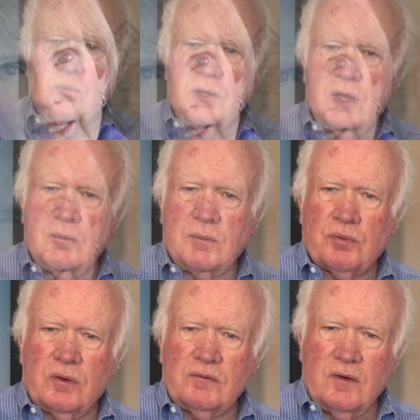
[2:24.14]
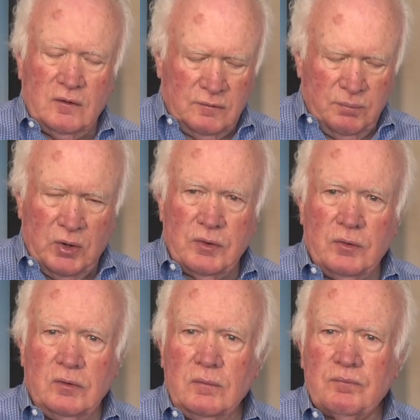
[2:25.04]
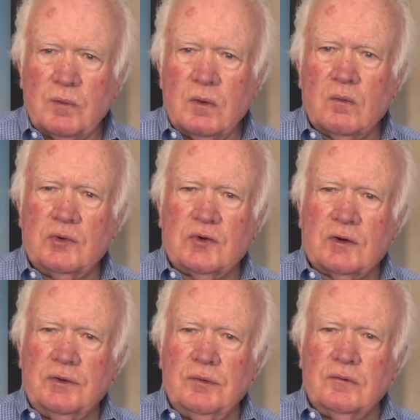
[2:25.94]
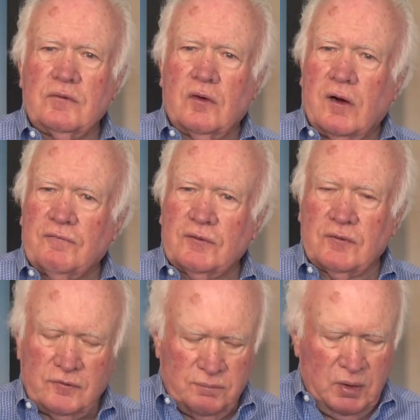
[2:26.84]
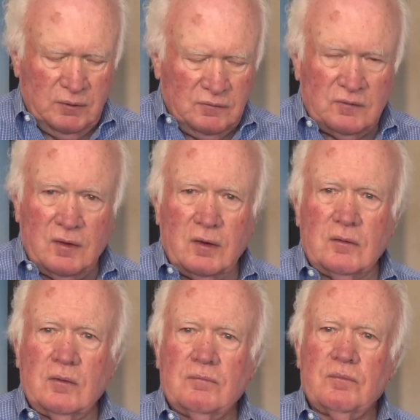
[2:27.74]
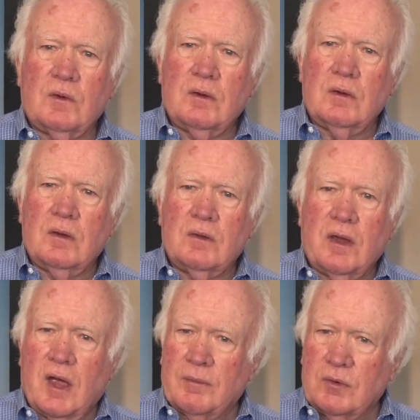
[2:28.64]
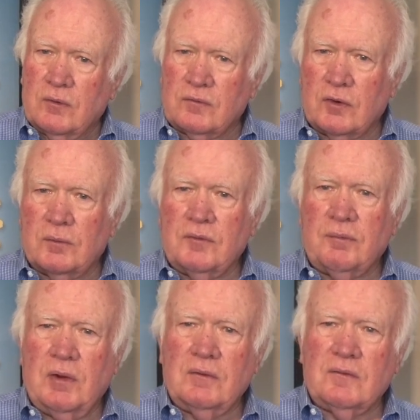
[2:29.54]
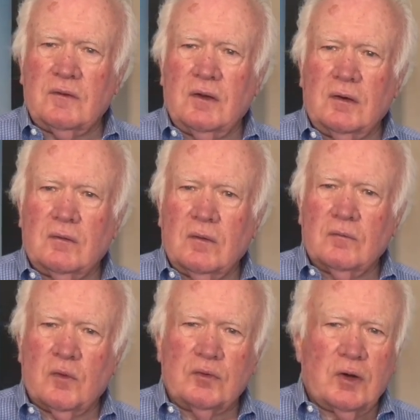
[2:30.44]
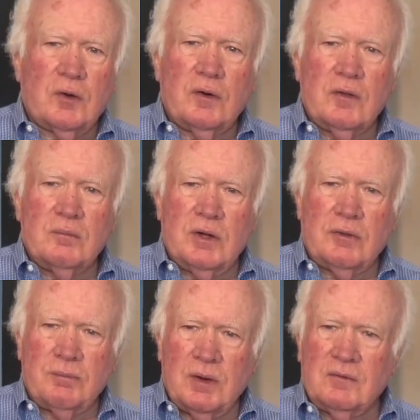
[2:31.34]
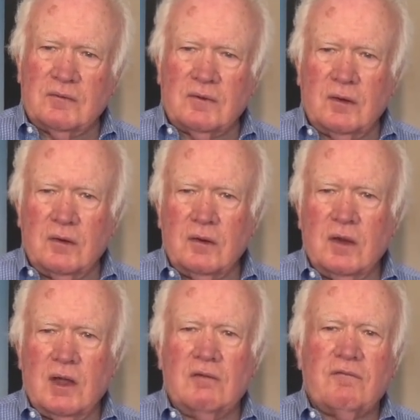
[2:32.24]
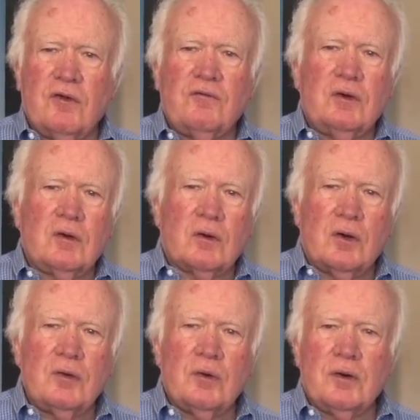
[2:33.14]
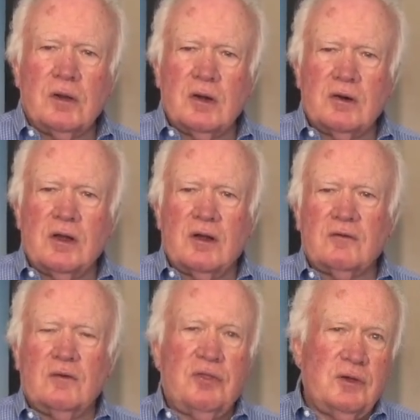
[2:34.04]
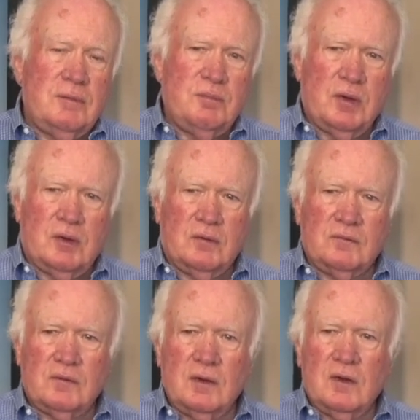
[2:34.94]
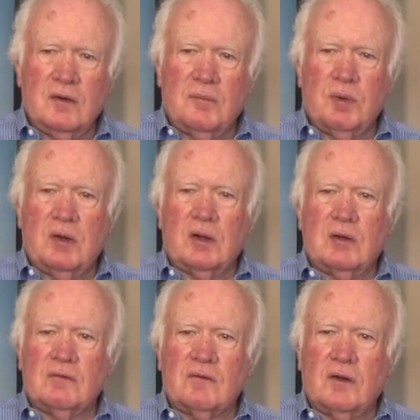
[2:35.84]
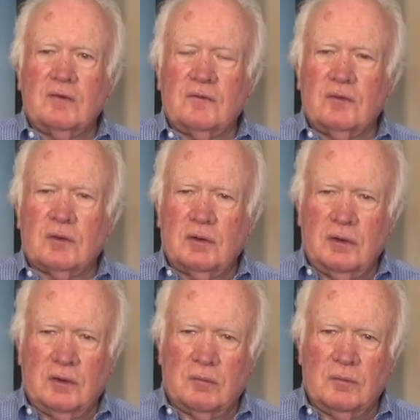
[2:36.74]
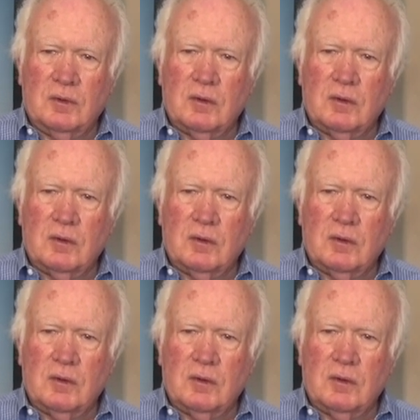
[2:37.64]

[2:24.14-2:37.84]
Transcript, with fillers: we have a President's Bundle, which includes the Officer's Pen Set, Avenue Service Pen Set, Rotarian of the Month Pen Set, and 50 or 100 international theme pens, depending on the size of your club.